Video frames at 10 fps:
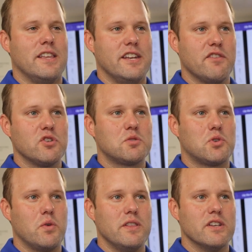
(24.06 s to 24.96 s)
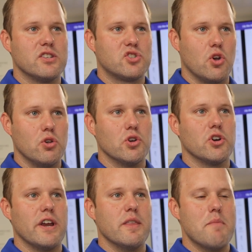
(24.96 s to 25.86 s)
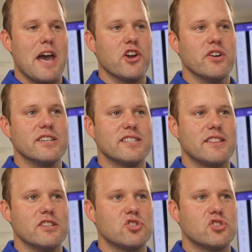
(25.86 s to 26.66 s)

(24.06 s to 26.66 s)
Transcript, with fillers: The difference between the solar and the battery is that the